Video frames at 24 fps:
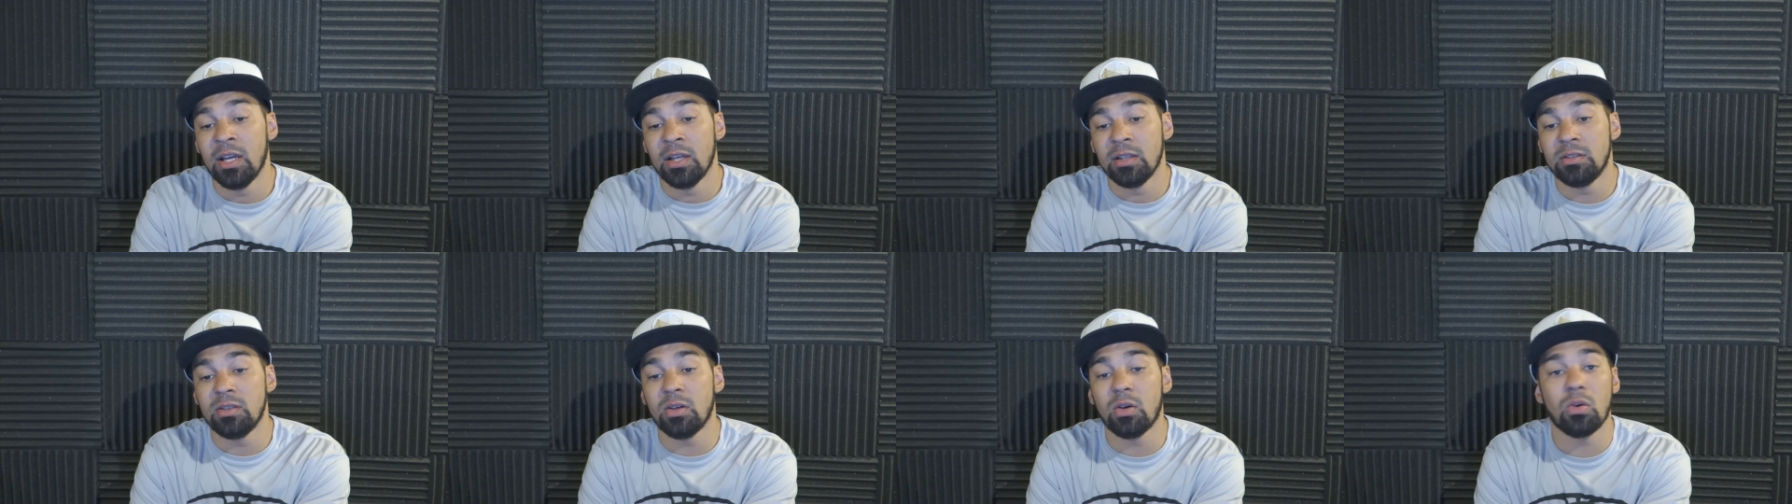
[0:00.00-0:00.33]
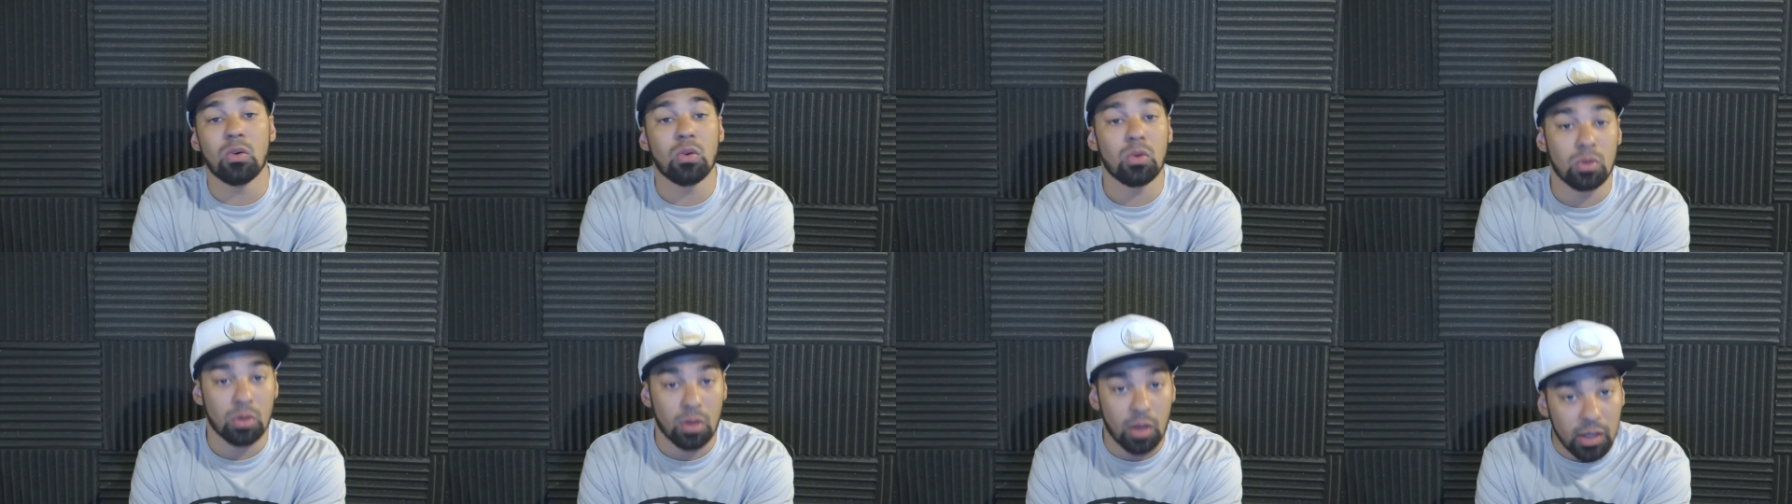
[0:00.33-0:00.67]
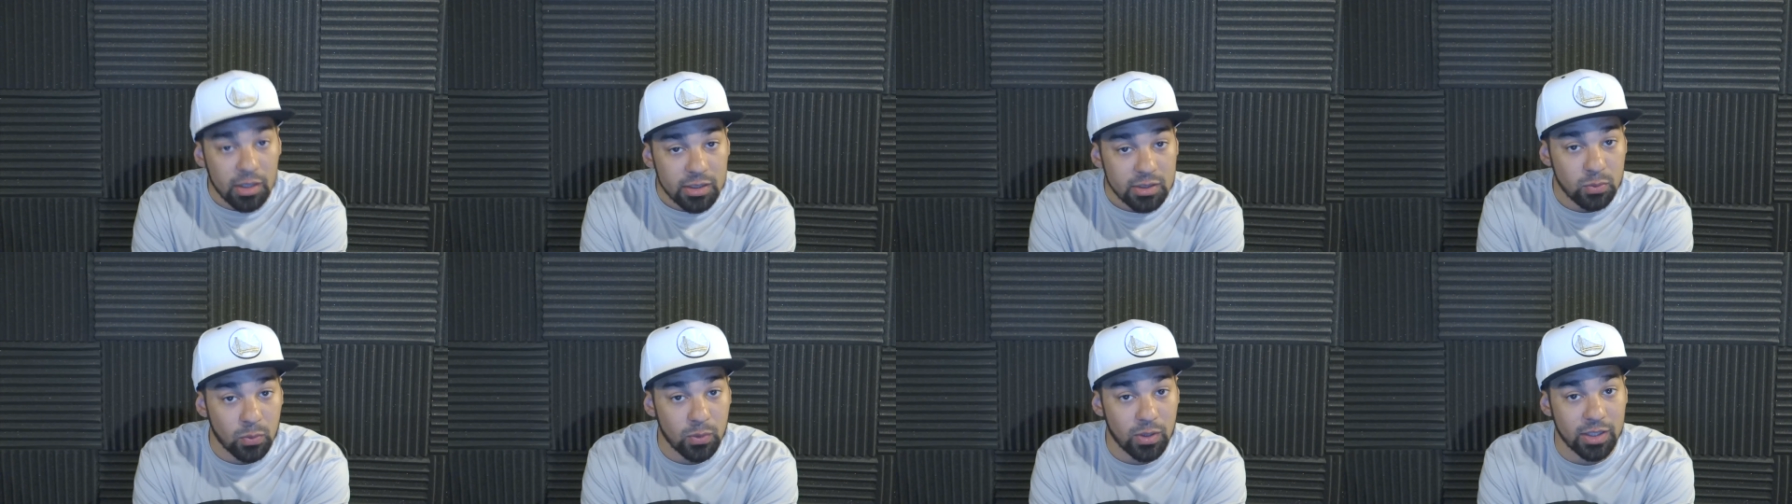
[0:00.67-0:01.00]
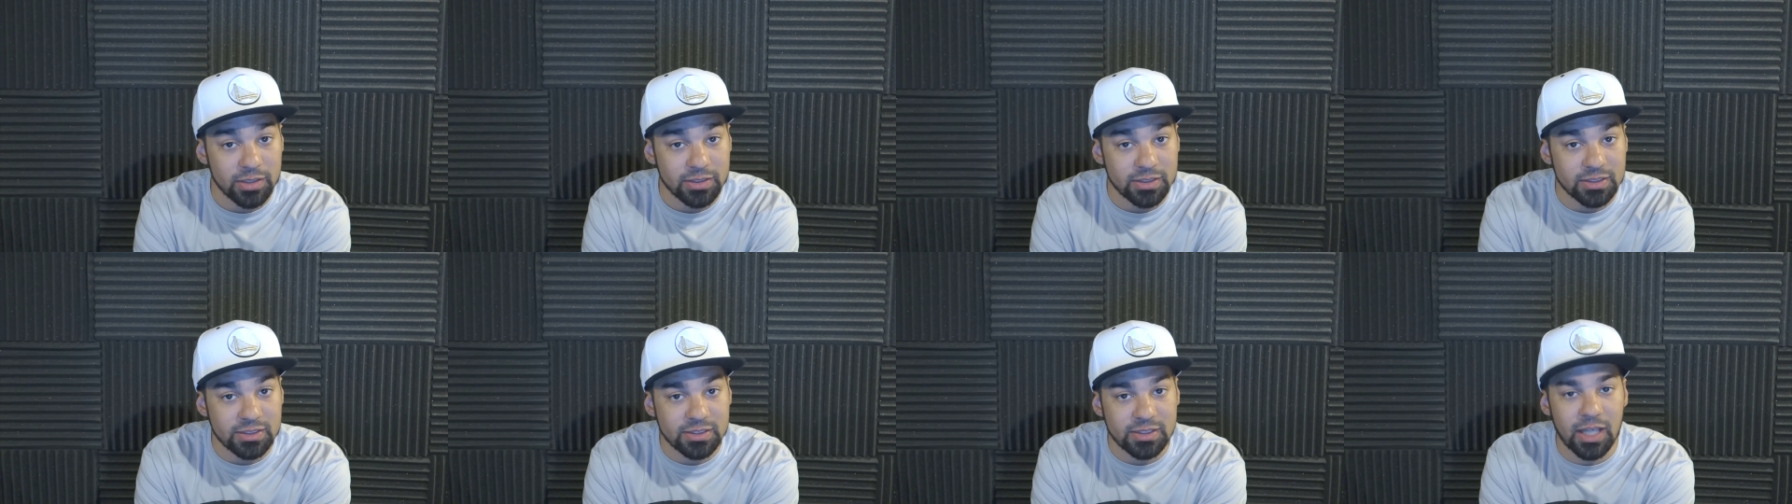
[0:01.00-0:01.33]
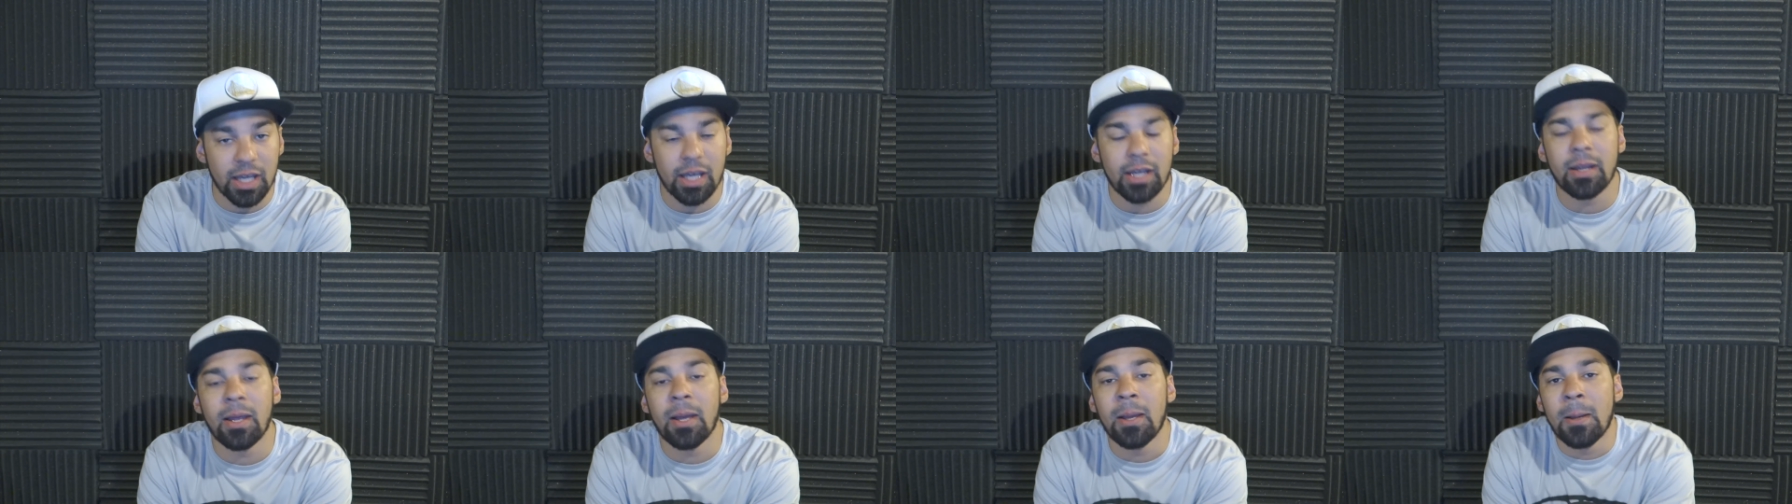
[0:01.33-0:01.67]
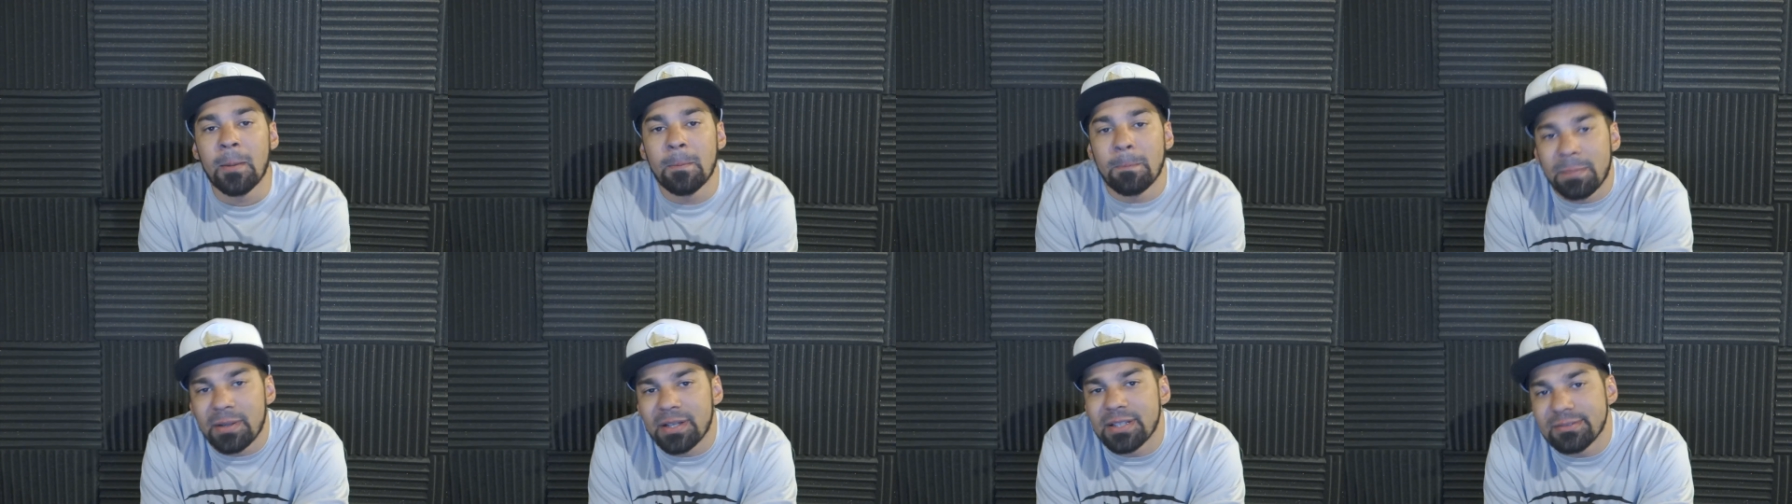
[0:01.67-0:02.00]
Don't hold on to what I just said,
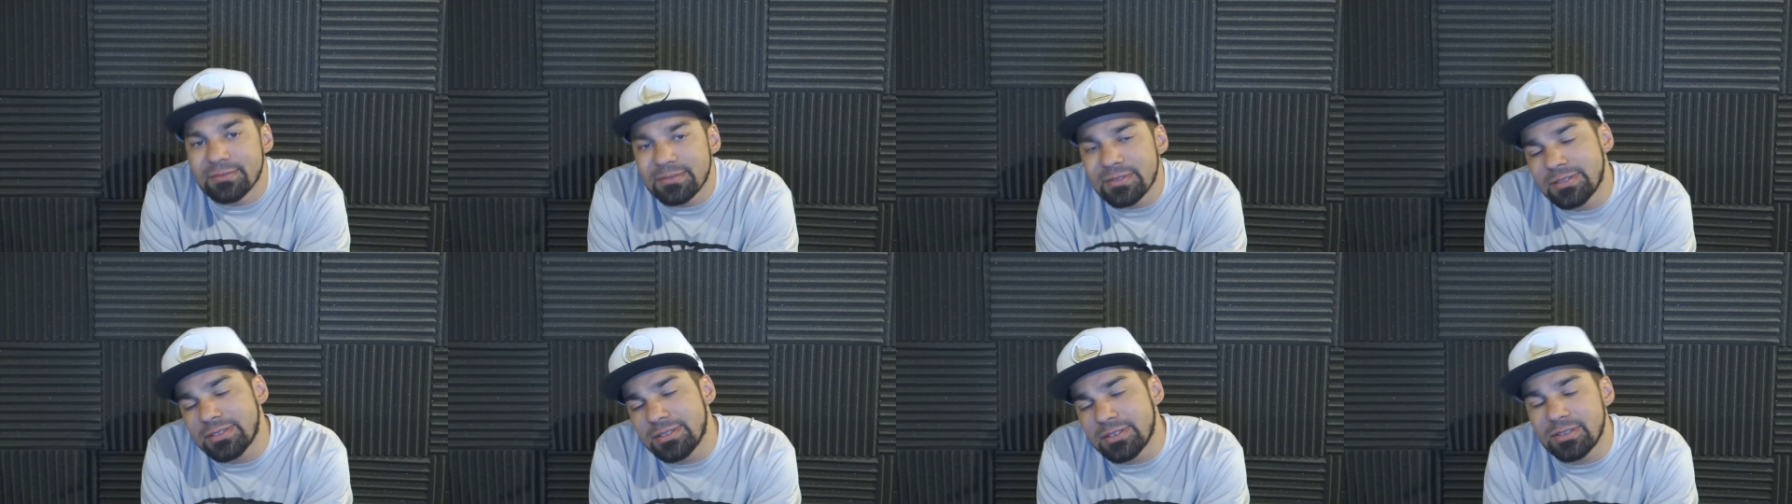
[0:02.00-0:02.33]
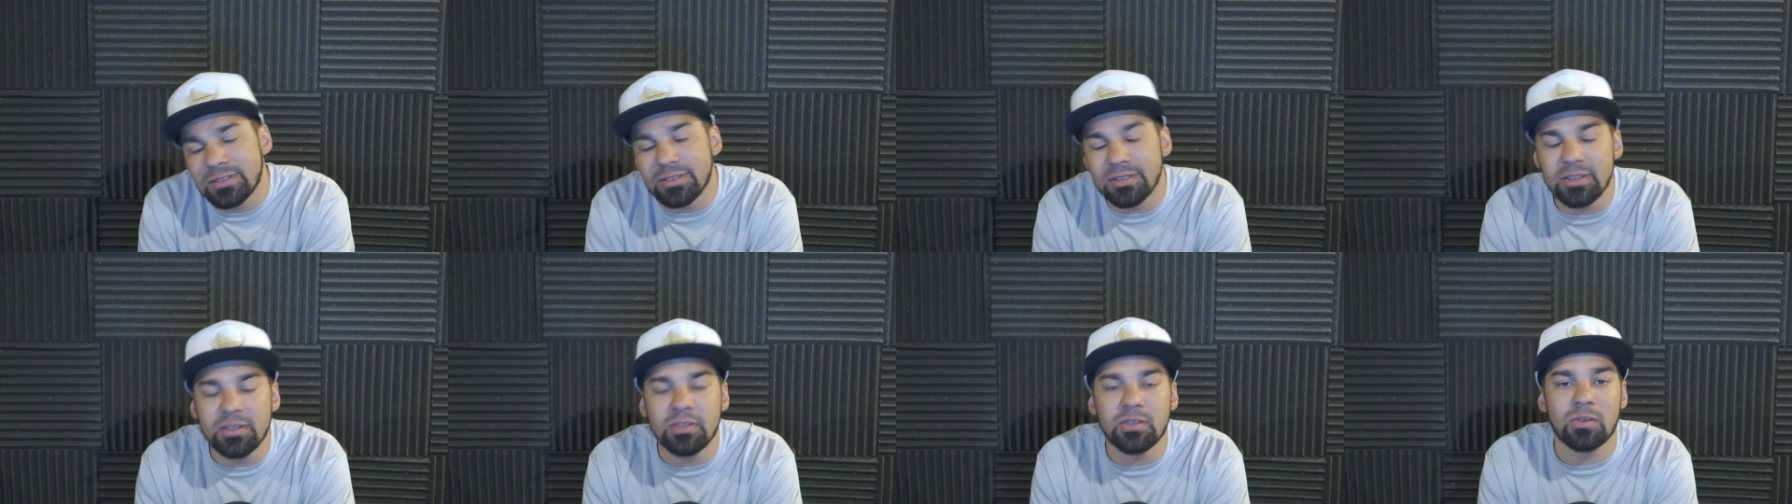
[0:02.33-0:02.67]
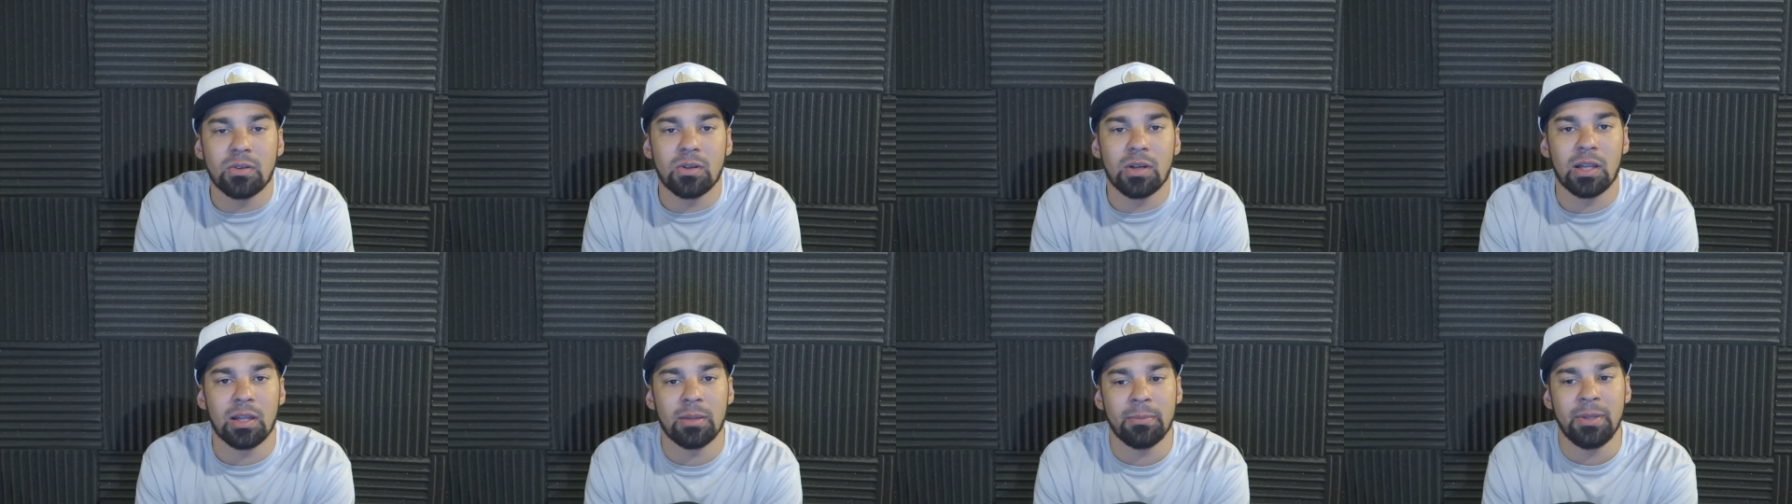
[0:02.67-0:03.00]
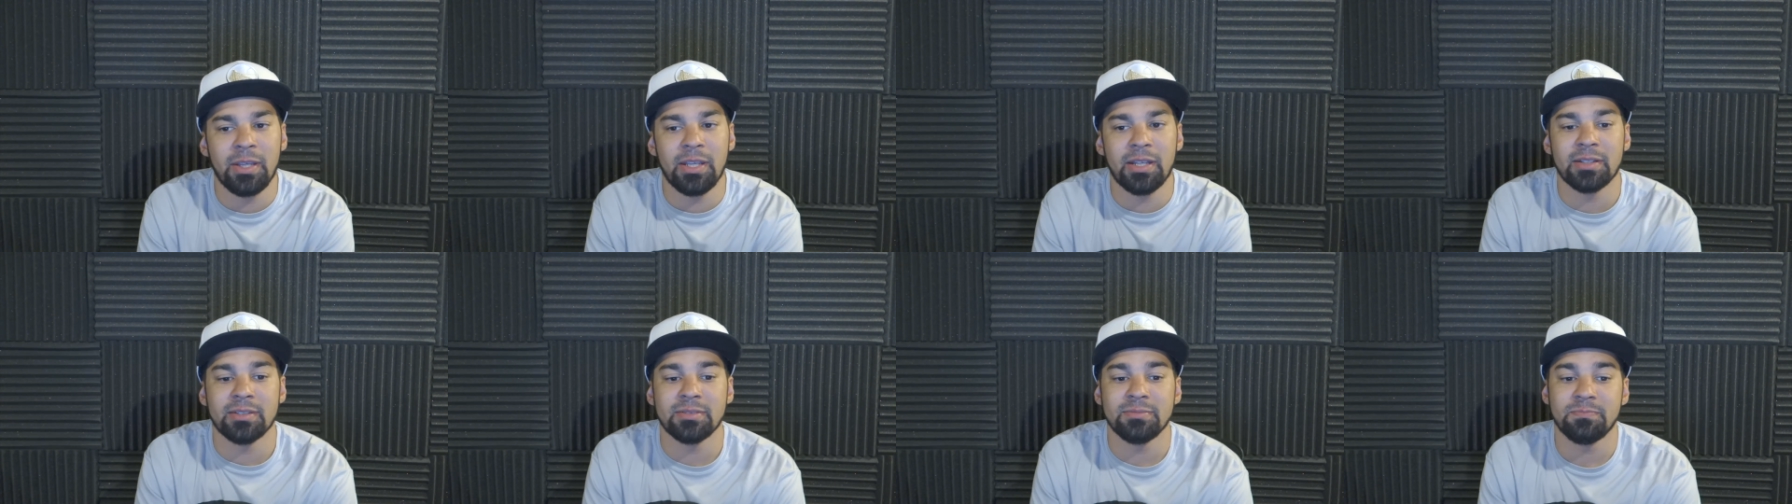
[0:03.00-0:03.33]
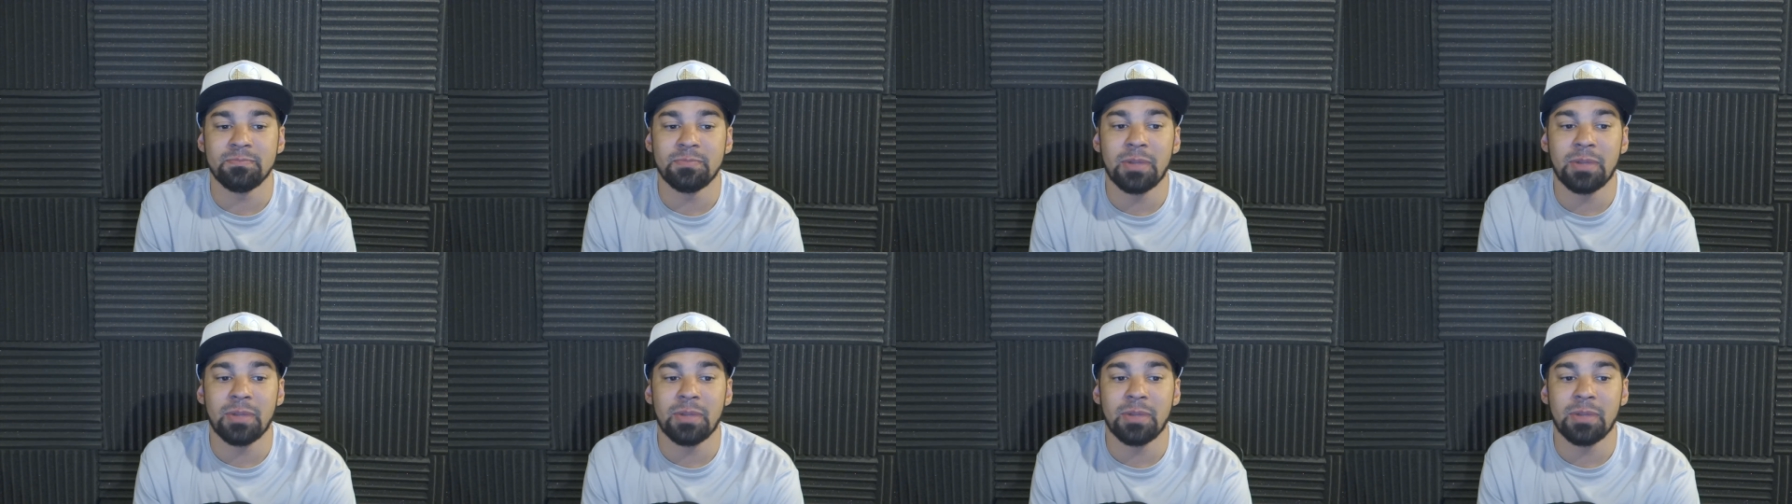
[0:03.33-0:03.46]
but you know what I mean.